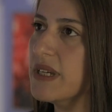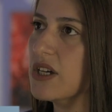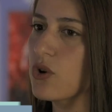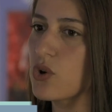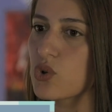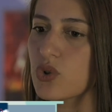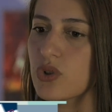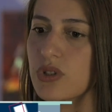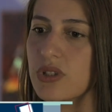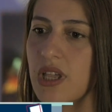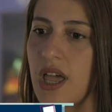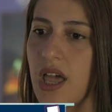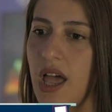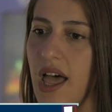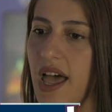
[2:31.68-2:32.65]
because
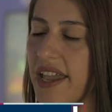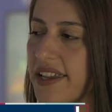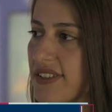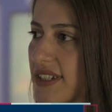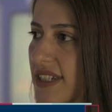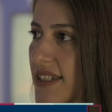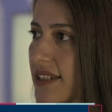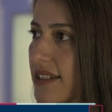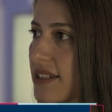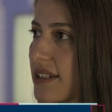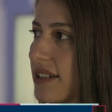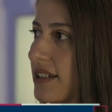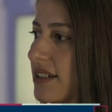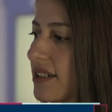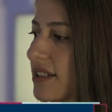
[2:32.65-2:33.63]
I think
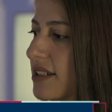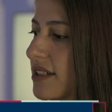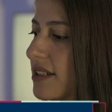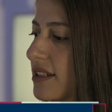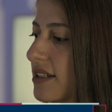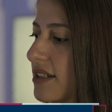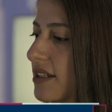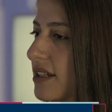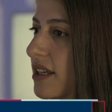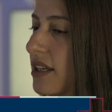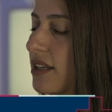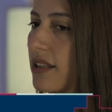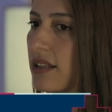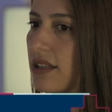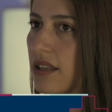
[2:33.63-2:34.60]
uh,
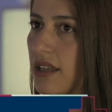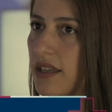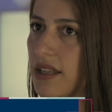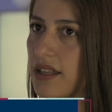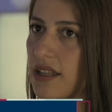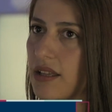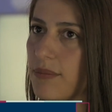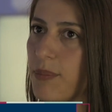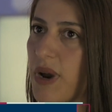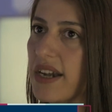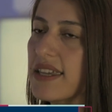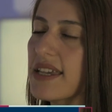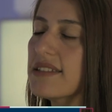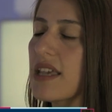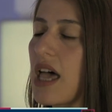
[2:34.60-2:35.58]

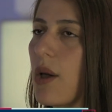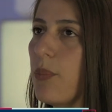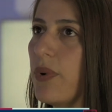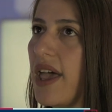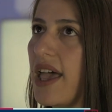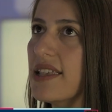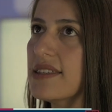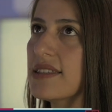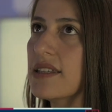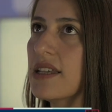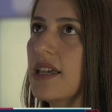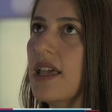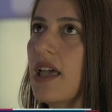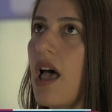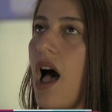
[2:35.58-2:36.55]
MarketHub has
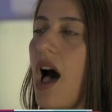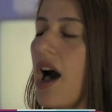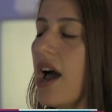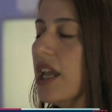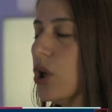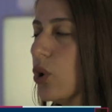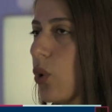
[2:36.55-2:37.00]
high